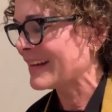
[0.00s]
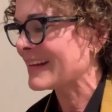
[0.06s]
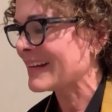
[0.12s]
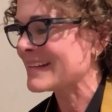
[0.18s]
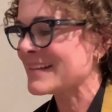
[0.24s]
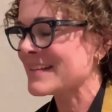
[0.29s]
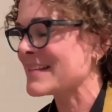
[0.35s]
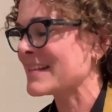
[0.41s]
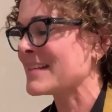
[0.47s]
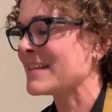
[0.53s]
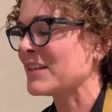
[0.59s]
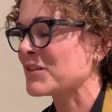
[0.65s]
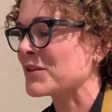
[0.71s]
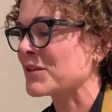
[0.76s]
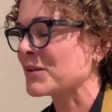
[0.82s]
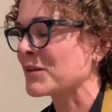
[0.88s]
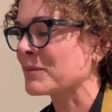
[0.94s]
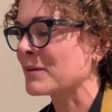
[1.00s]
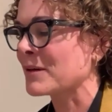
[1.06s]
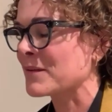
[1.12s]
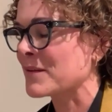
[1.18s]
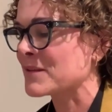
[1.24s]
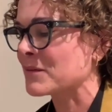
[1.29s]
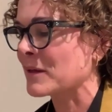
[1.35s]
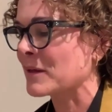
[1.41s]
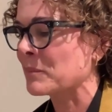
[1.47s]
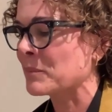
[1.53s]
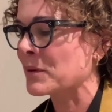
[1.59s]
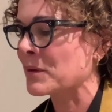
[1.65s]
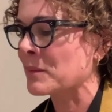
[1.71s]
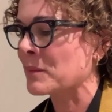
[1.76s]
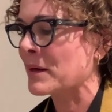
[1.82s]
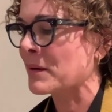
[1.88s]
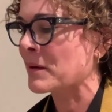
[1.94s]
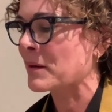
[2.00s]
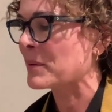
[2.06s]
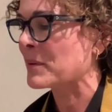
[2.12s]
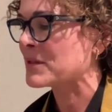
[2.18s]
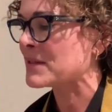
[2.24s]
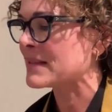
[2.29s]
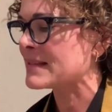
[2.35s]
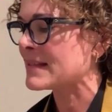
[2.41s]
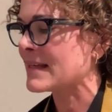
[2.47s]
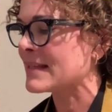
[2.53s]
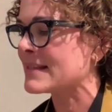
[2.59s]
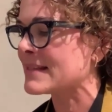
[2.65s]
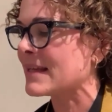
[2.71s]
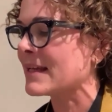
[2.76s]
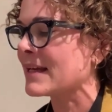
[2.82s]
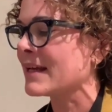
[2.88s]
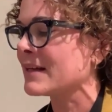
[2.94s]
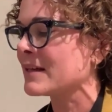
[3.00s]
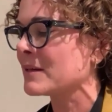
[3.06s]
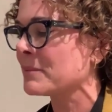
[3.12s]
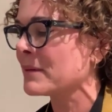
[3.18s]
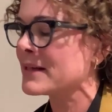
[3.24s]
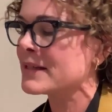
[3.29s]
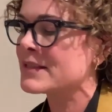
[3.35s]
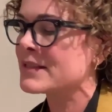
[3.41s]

She's a teacher who wrote this great book about it. But she says, Aabana